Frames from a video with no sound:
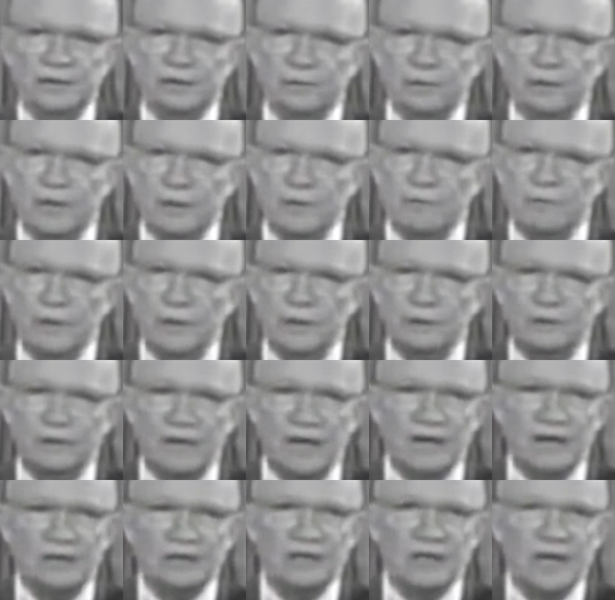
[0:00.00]
a remote
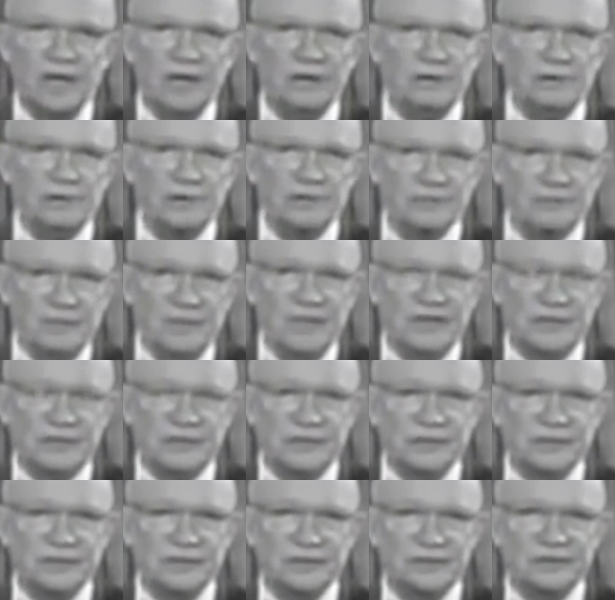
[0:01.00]
and tenuous
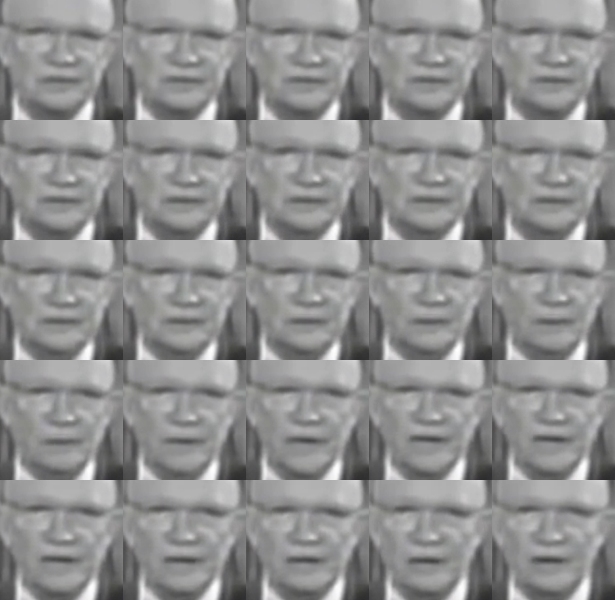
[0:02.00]
basis
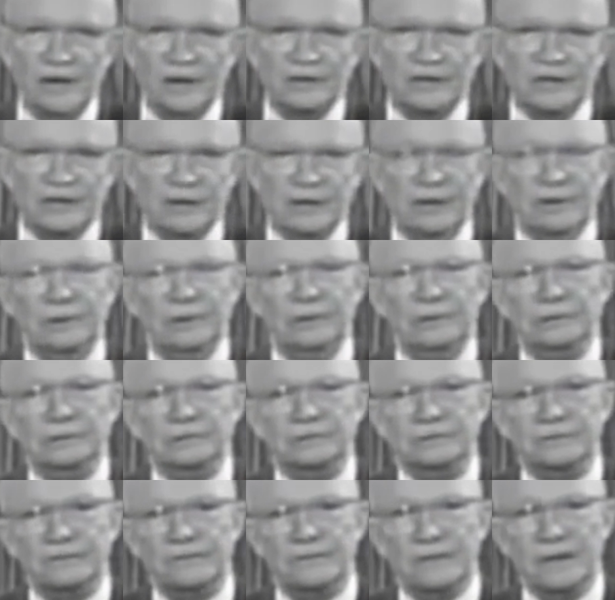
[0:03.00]
when, long ago,
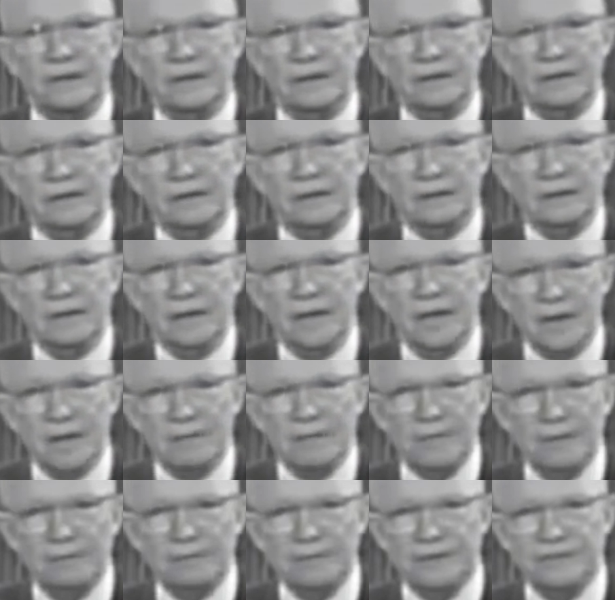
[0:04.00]
a
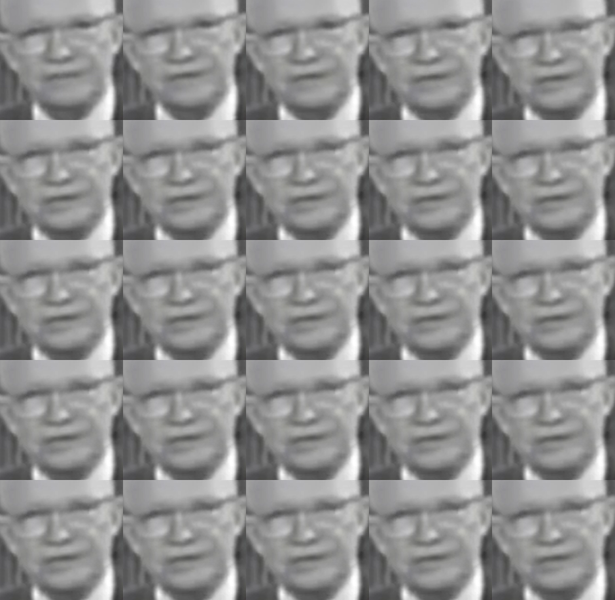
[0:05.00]
member of the